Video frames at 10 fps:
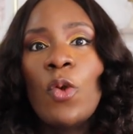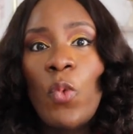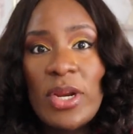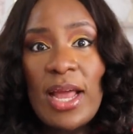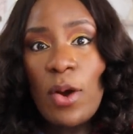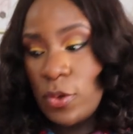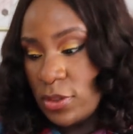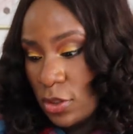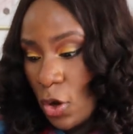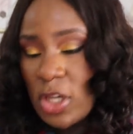when I was
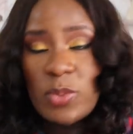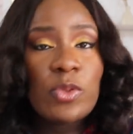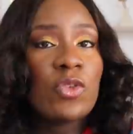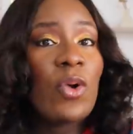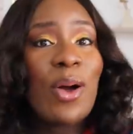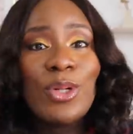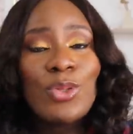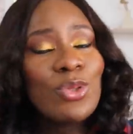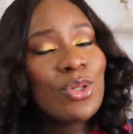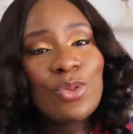in the hospital, I was
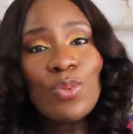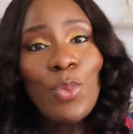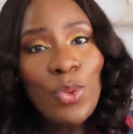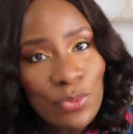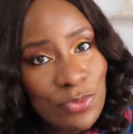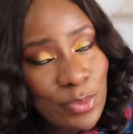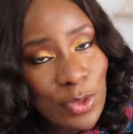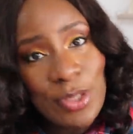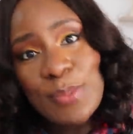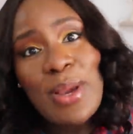told not to move
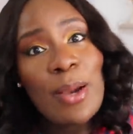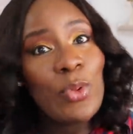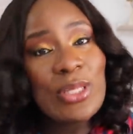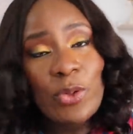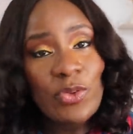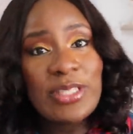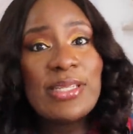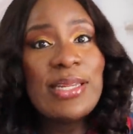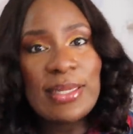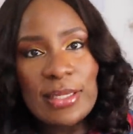because my water was
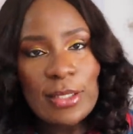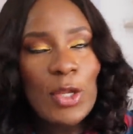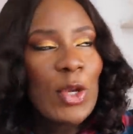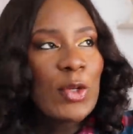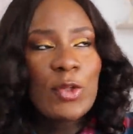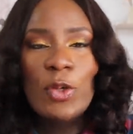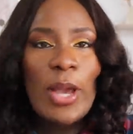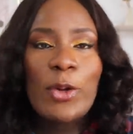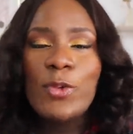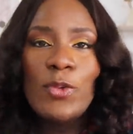already leaking, so
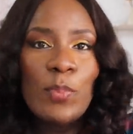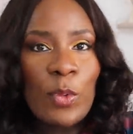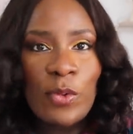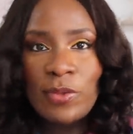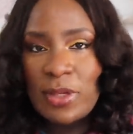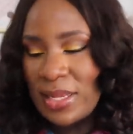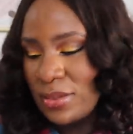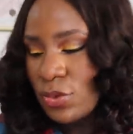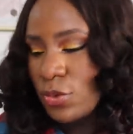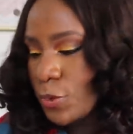I couldn't move, so
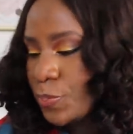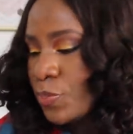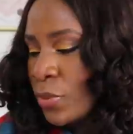that, you know.